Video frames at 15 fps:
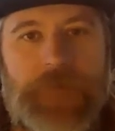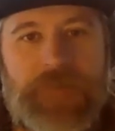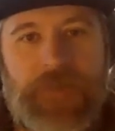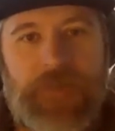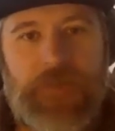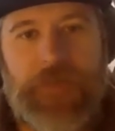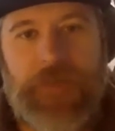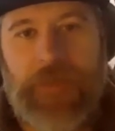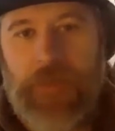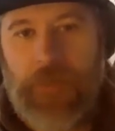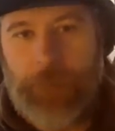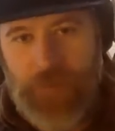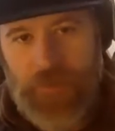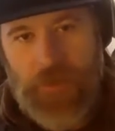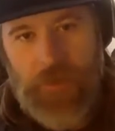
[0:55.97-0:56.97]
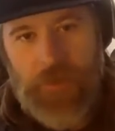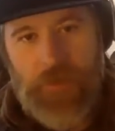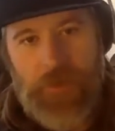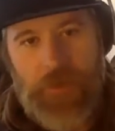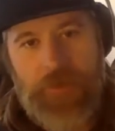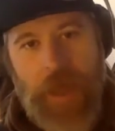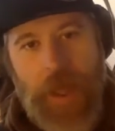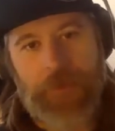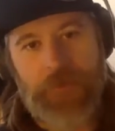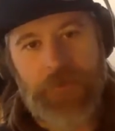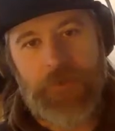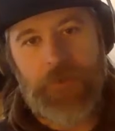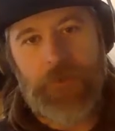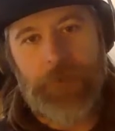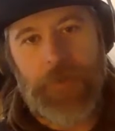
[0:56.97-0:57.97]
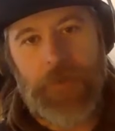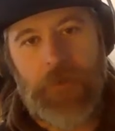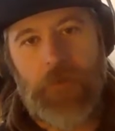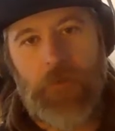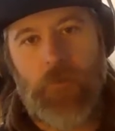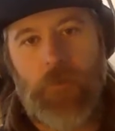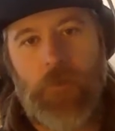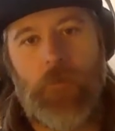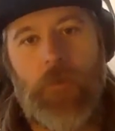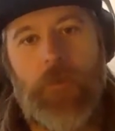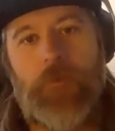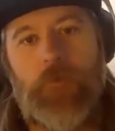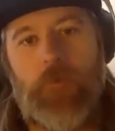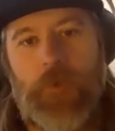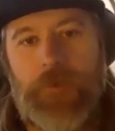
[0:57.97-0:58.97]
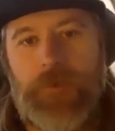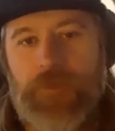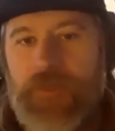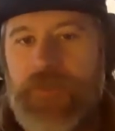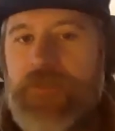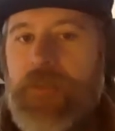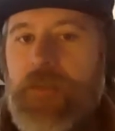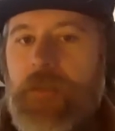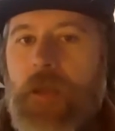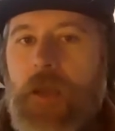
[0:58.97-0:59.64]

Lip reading: physically clipped in and attached to the pedal, or whether we're just